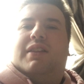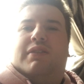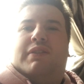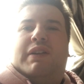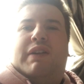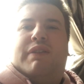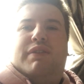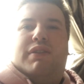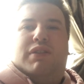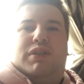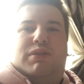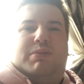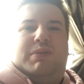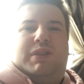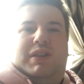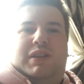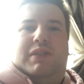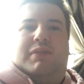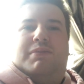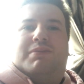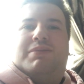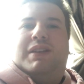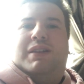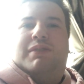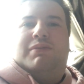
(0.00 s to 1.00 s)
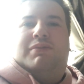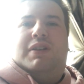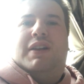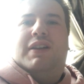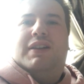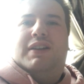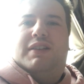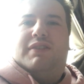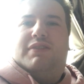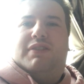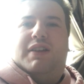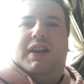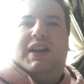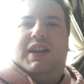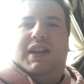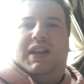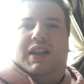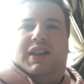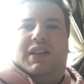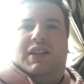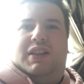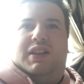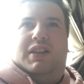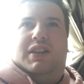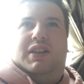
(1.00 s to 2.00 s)
weather's been very
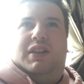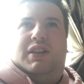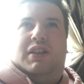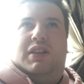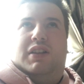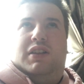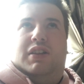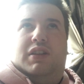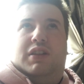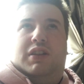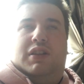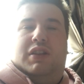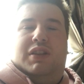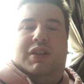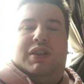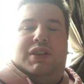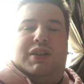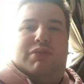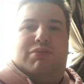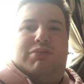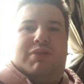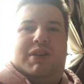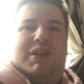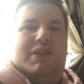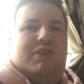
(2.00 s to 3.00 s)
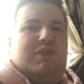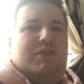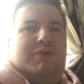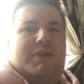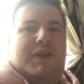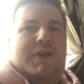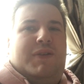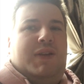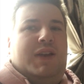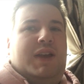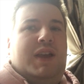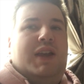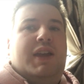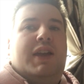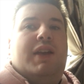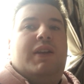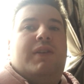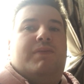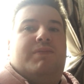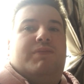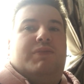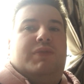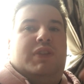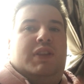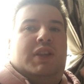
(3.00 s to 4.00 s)
quiet this week on the weather.
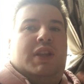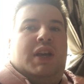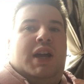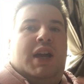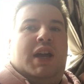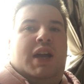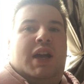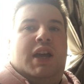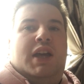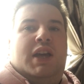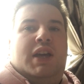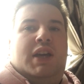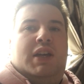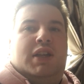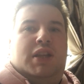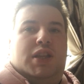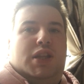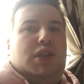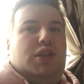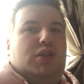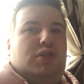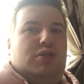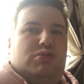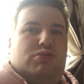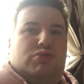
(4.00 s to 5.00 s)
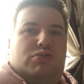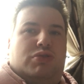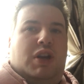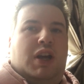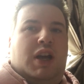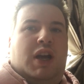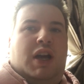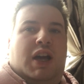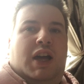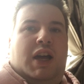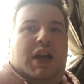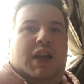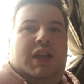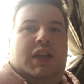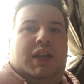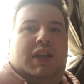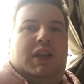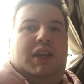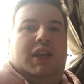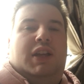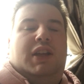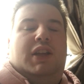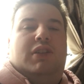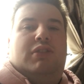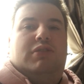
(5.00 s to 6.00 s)
Nice, dry,
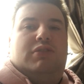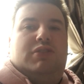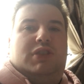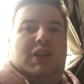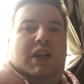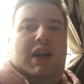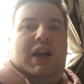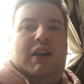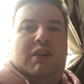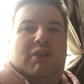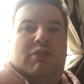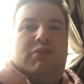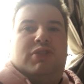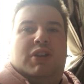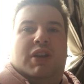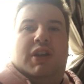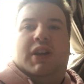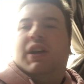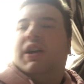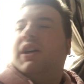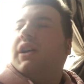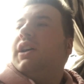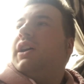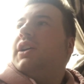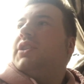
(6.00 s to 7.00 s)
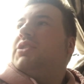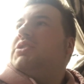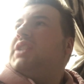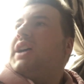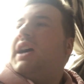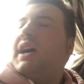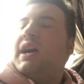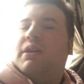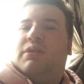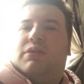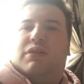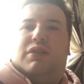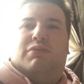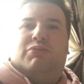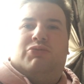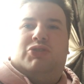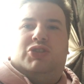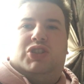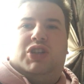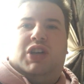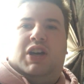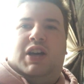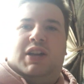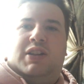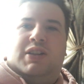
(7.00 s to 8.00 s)
cloudy. There's high
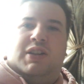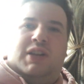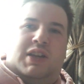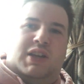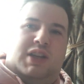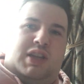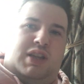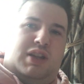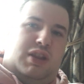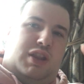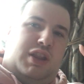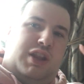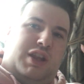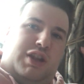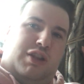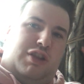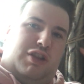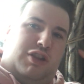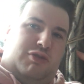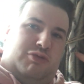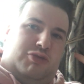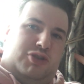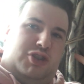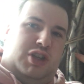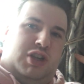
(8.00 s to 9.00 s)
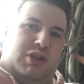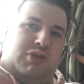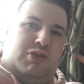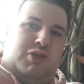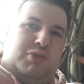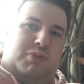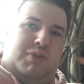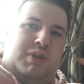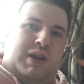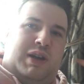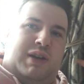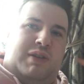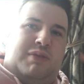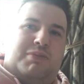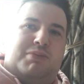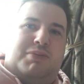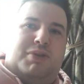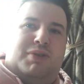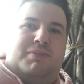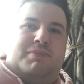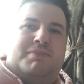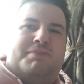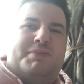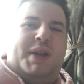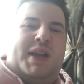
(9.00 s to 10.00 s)
sunshine, like you can see the sunshine coming out,
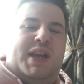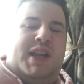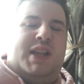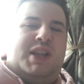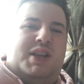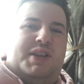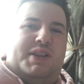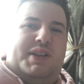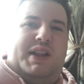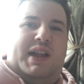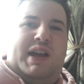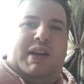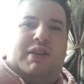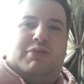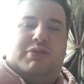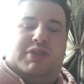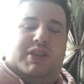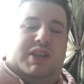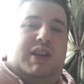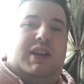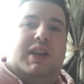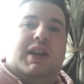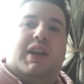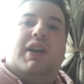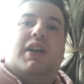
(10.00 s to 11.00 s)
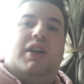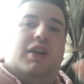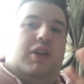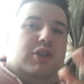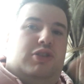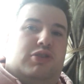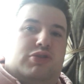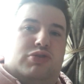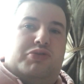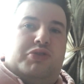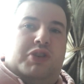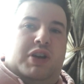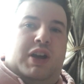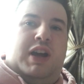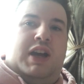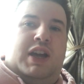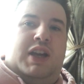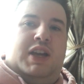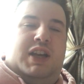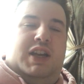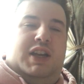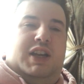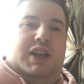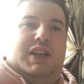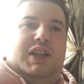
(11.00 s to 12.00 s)
but mainly cloudy,
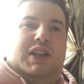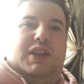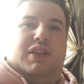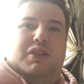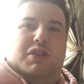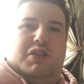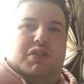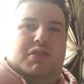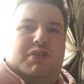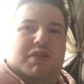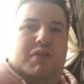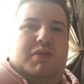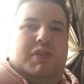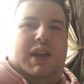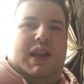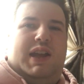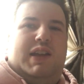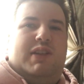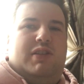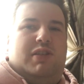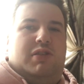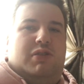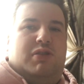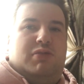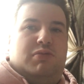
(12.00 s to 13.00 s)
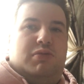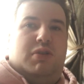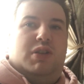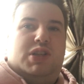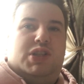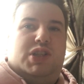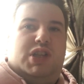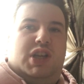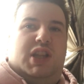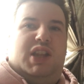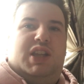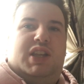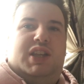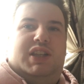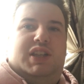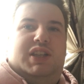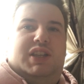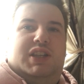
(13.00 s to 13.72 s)
dry, so I can hang out the washing,